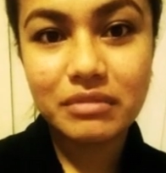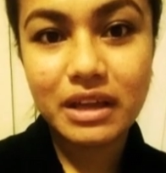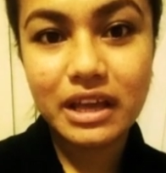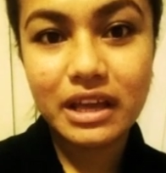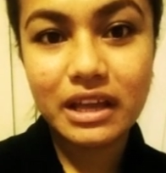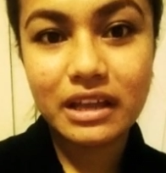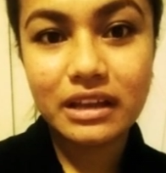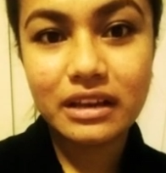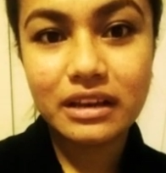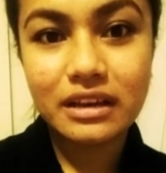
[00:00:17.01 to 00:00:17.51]

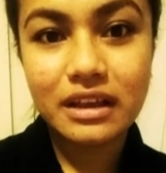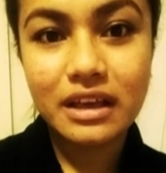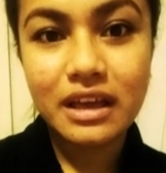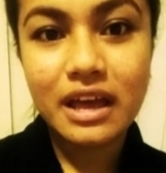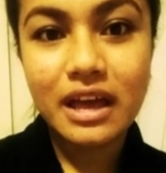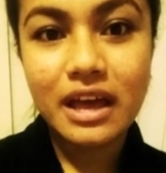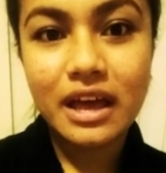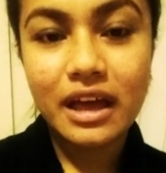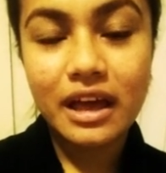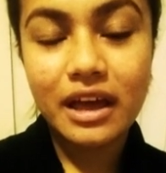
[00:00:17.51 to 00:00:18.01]
And
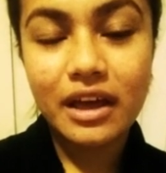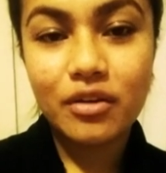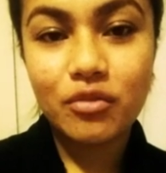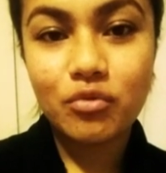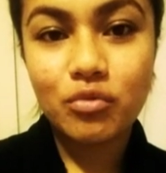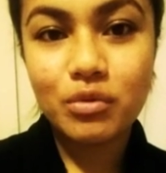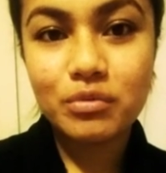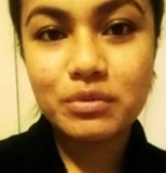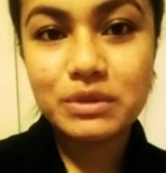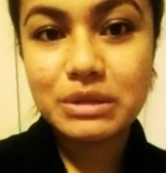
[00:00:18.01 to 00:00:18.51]

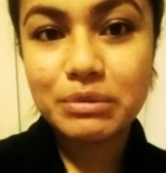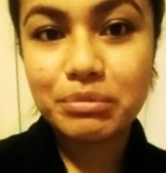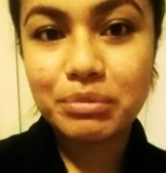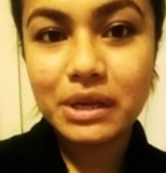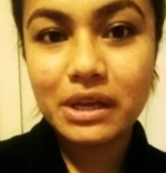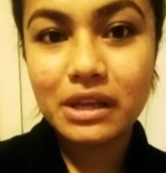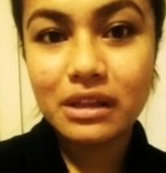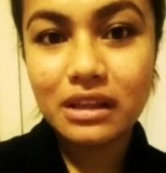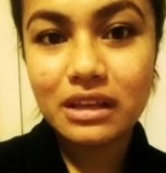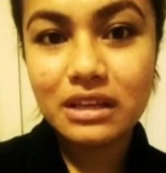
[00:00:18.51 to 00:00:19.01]
what was
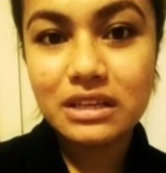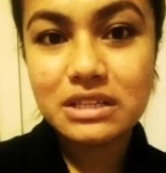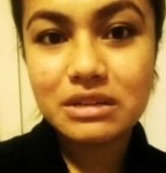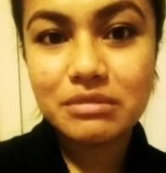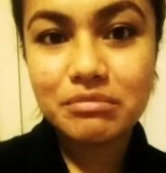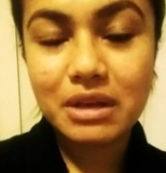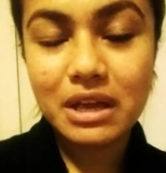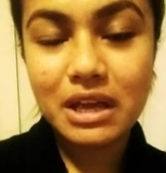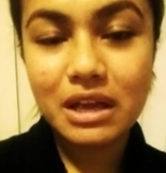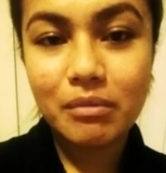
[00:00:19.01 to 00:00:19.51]
appealing to
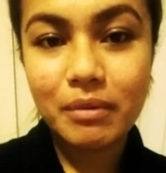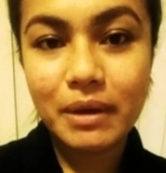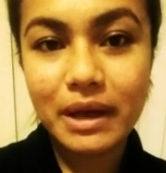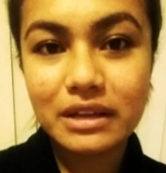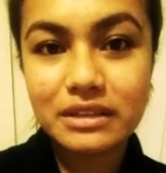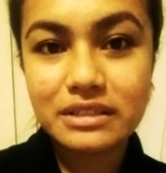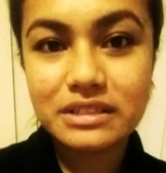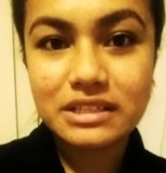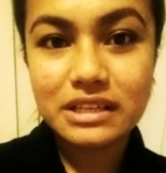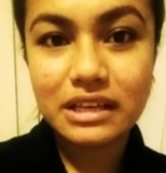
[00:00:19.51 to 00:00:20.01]
me
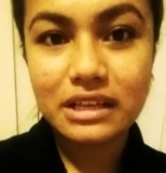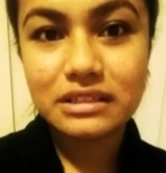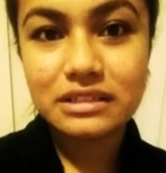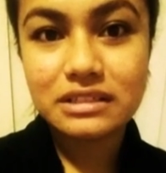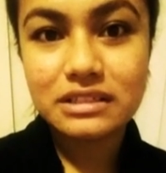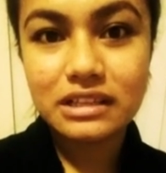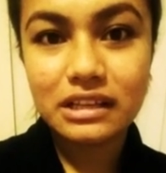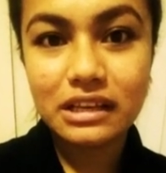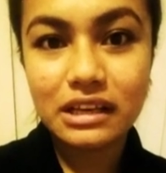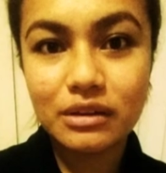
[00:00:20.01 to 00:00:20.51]
about
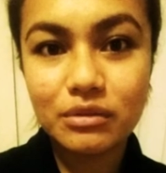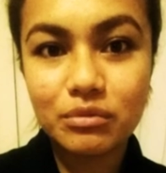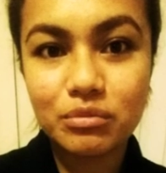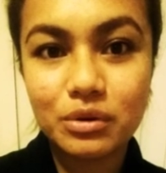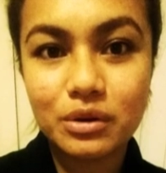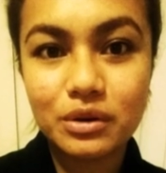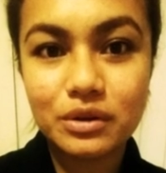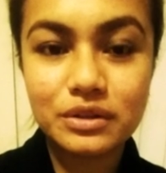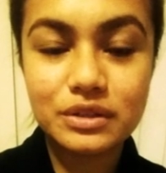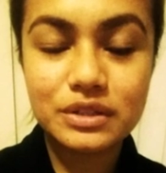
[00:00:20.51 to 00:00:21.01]
Scentsy
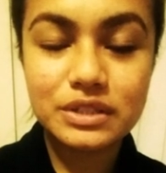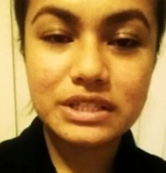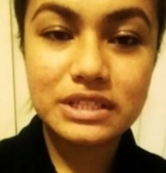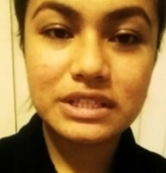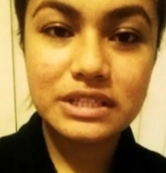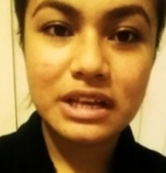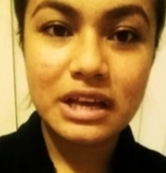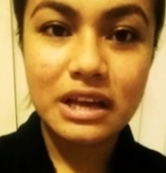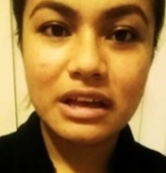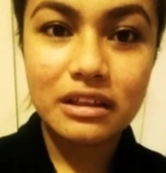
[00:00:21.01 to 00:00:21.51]

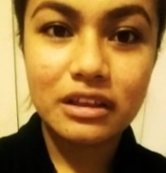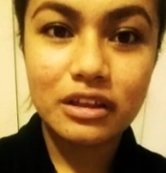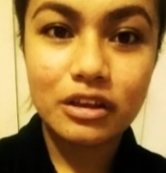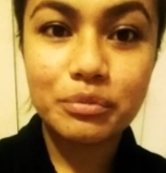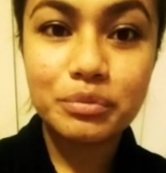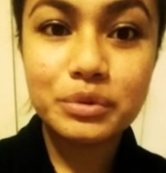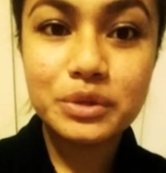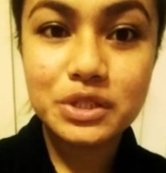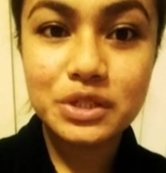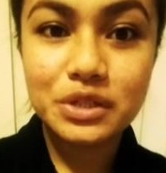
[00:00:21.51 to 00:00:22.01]
was the
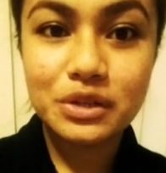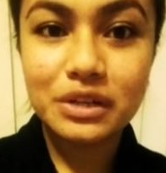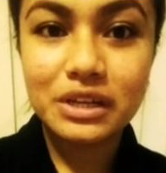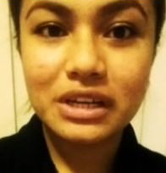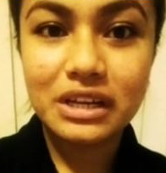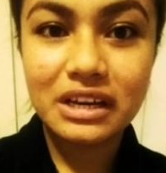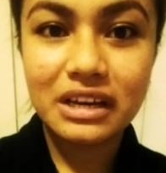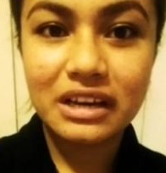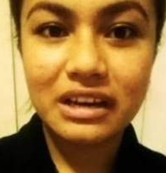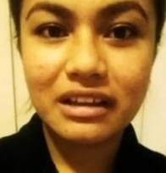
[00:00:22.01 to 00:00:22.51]

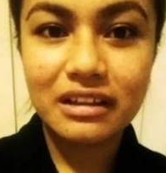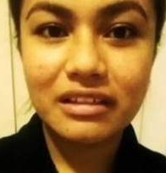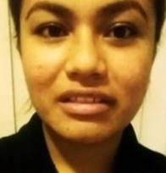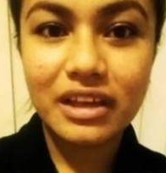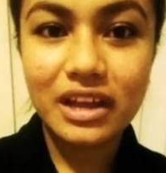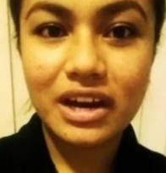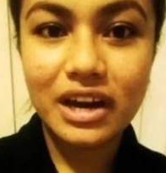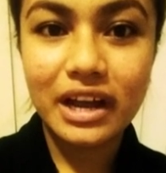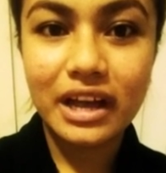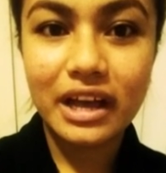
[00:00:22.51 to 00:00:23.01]
opportunity
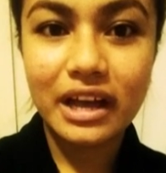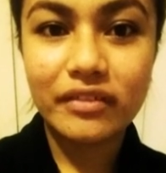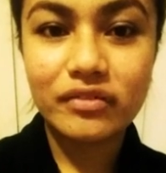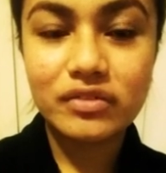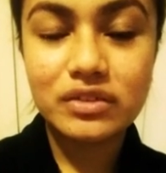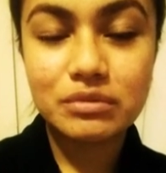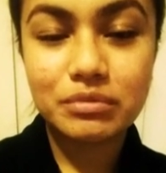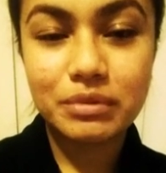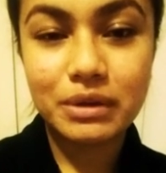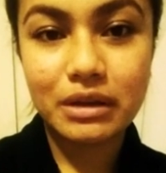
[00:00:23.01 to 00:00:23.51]
that I have
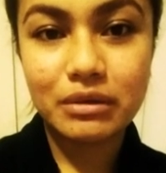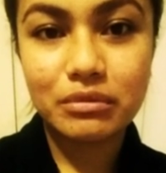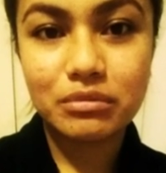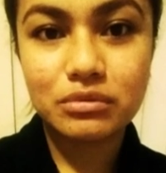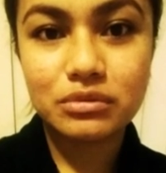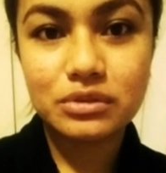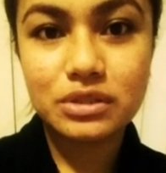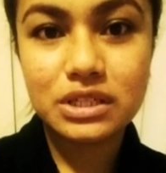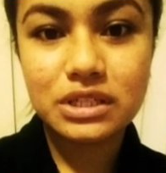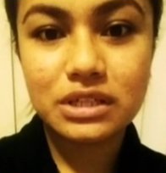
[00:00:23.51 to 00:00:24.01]
to be
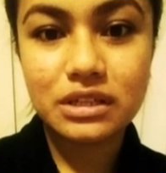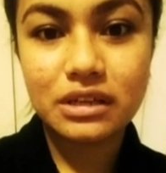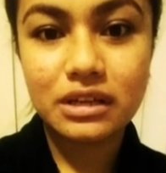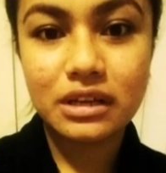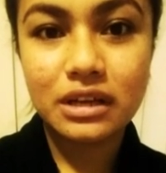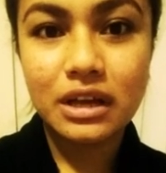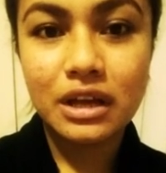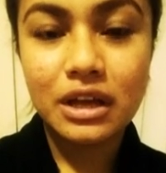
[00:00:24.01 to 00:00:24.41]
able to